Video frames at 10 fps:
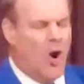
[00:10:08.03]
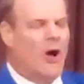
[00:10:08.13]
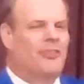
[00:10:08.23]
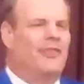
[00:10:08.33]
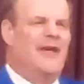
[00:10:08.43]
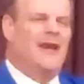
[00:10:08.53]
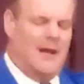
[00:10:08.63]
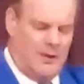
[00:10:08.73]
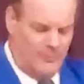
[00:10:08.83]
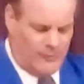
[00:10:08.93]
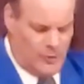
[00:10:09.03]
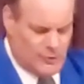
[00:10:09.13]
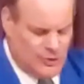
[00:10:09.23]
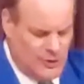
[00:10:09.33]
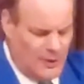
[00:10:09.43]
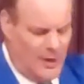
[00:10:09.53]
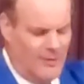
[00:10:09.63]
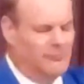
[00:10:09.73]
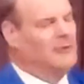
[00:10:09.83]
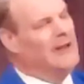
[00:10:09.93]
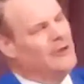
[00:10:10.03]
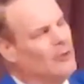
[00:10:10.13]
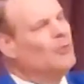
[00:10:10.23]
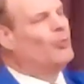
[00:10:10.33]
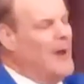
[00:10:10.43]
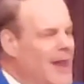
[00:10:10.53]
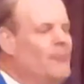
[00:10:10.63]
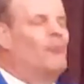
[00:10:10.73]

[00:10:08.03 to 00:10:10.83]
authentic version of Little Red